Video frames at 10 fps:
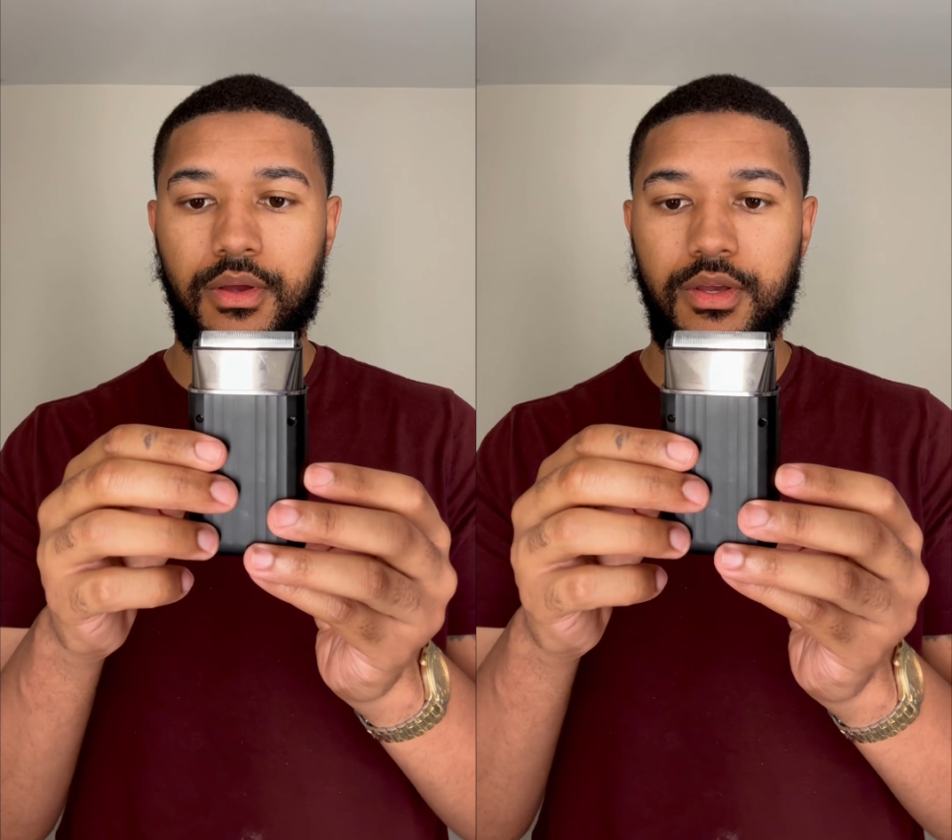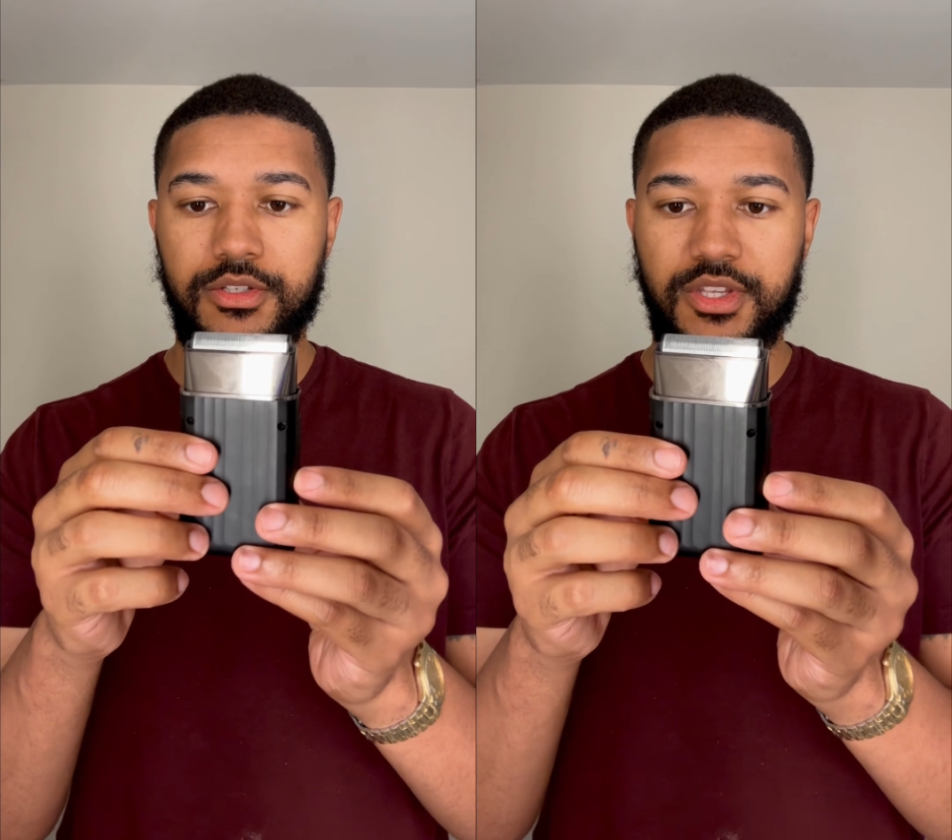
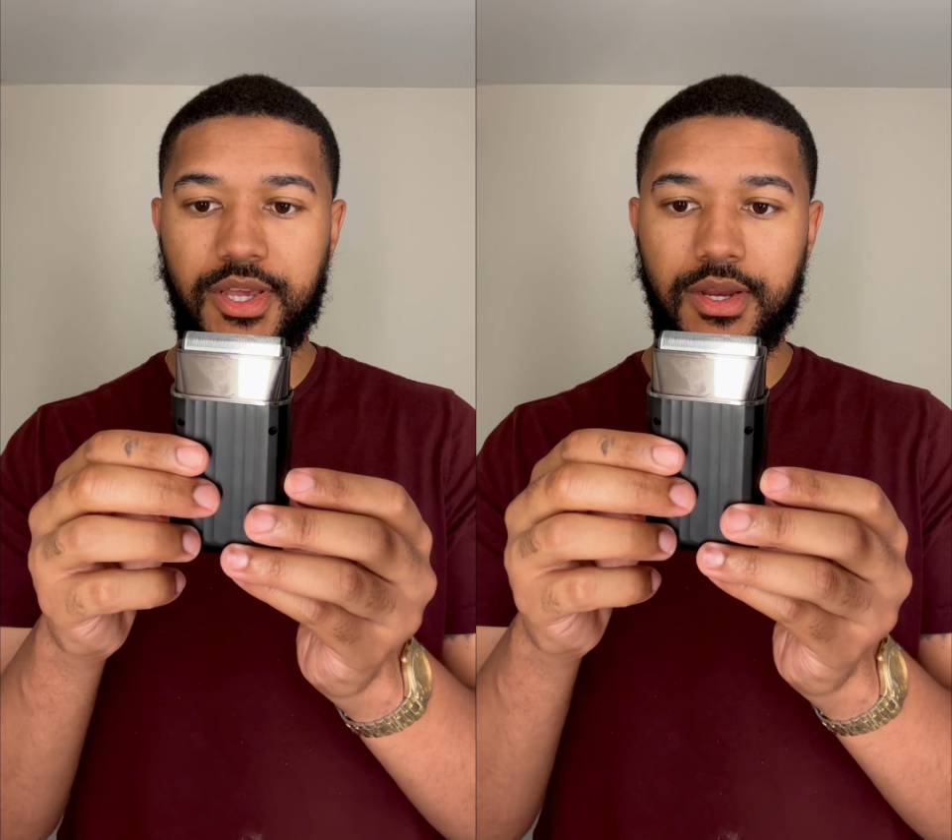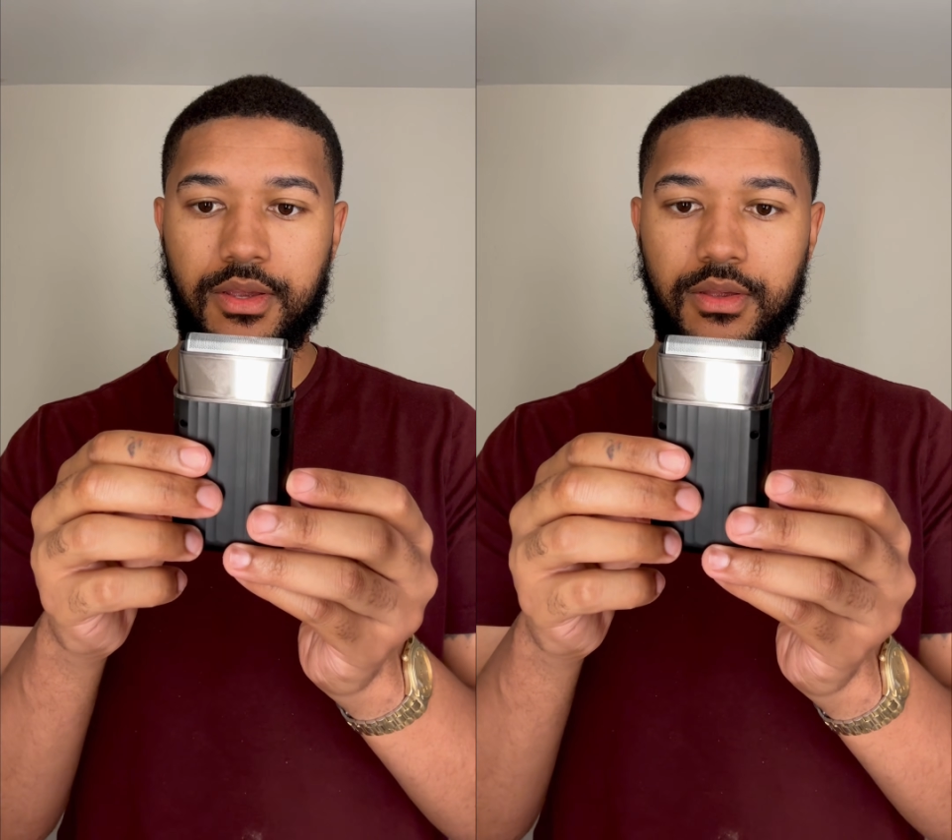
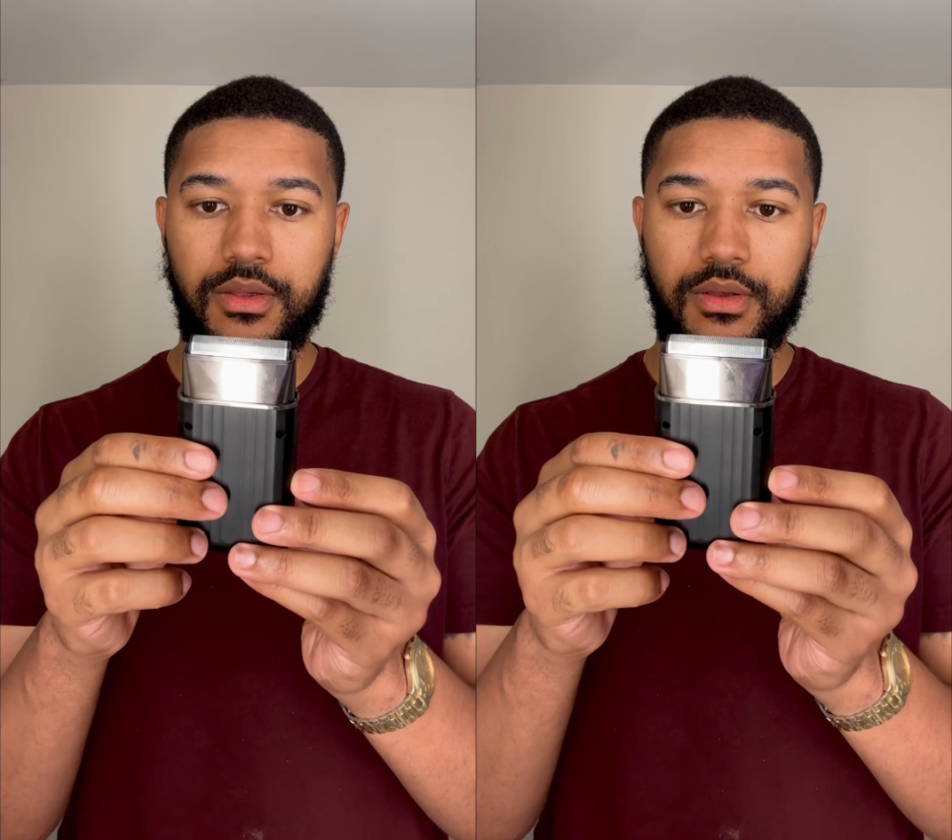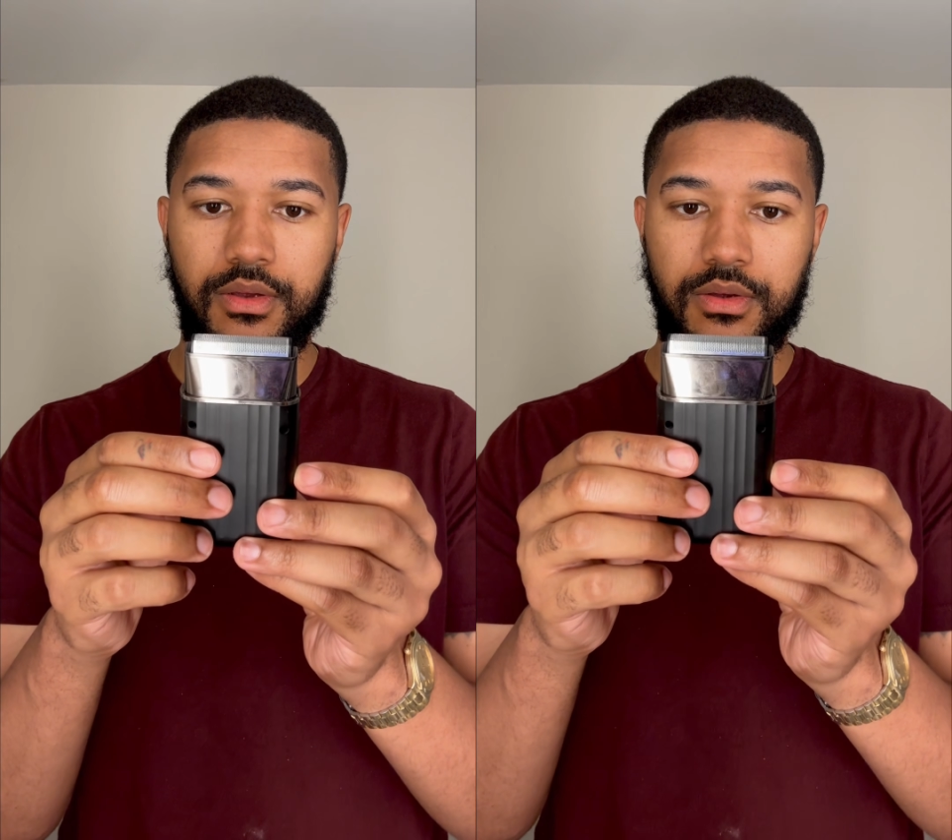aesthetic
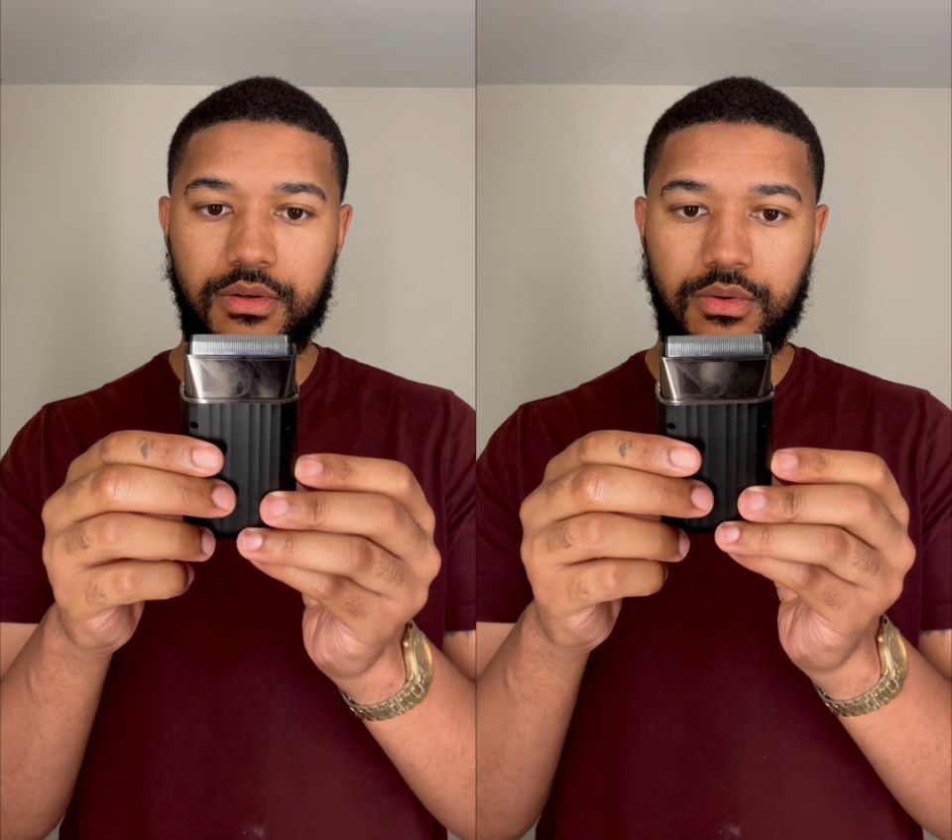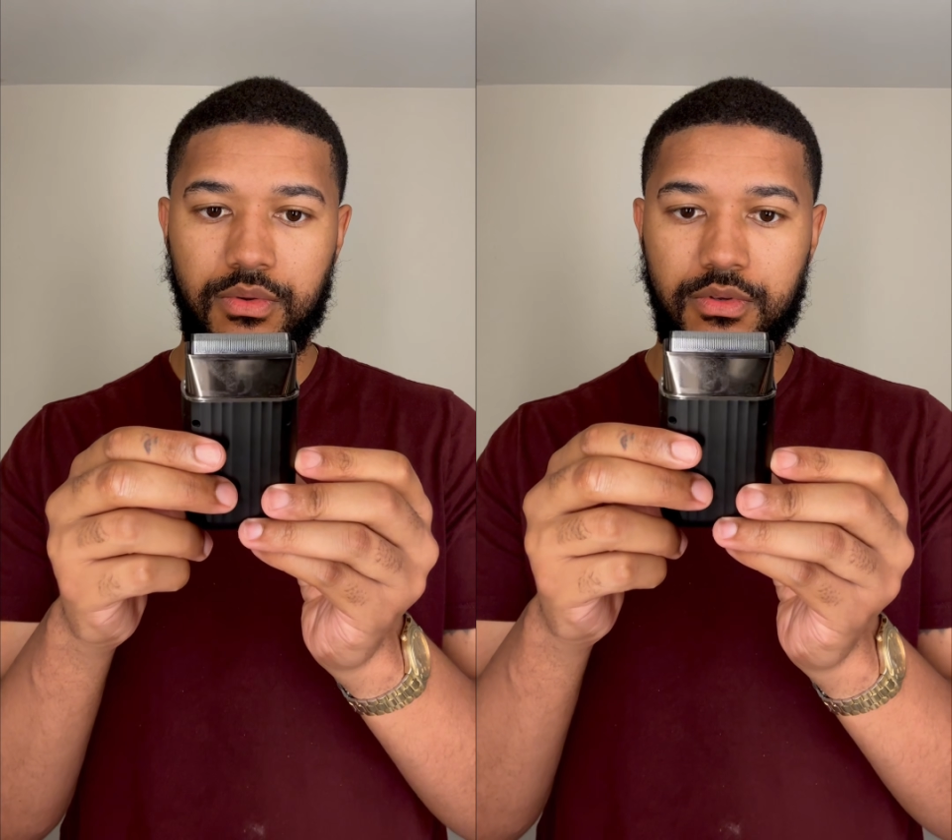
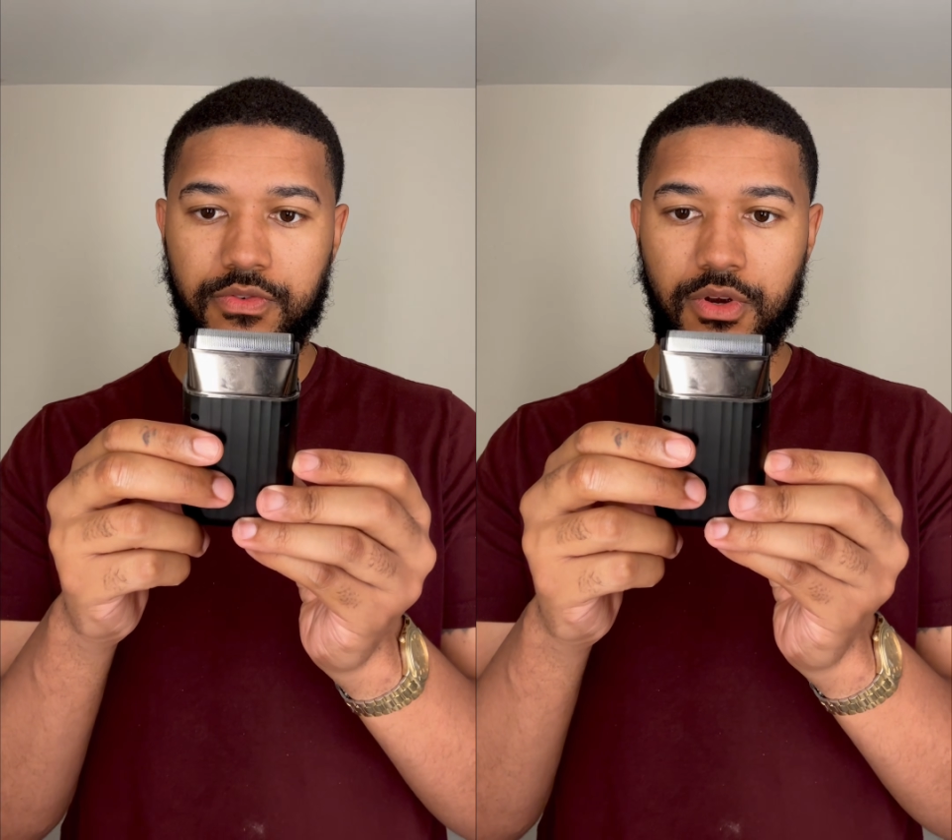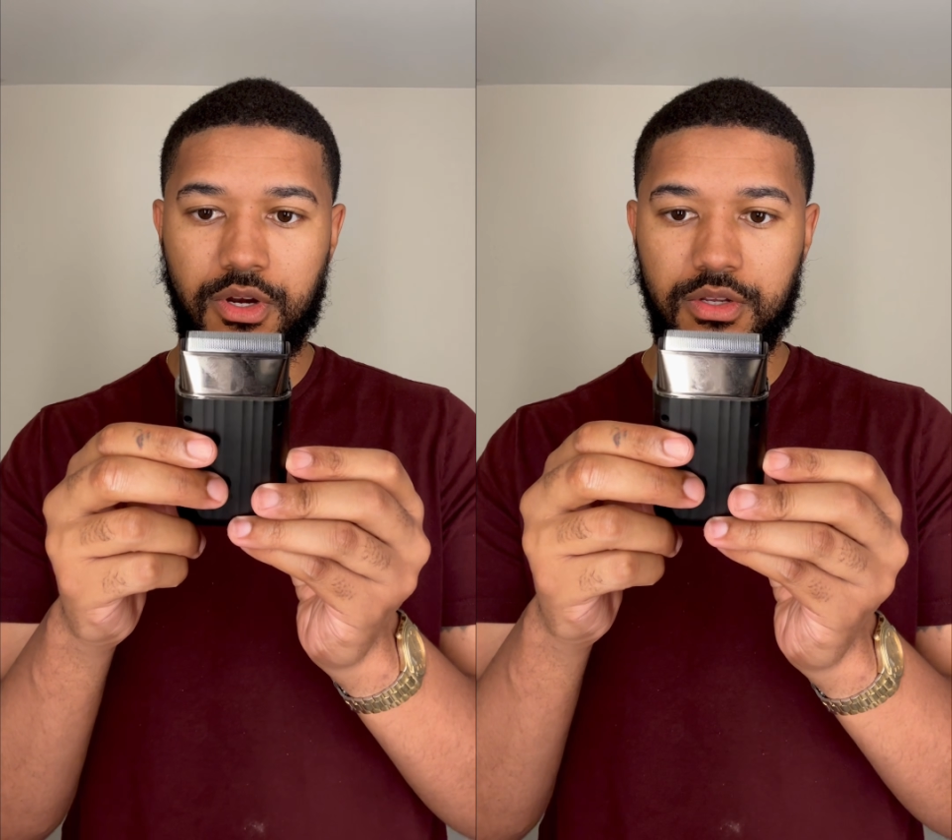as far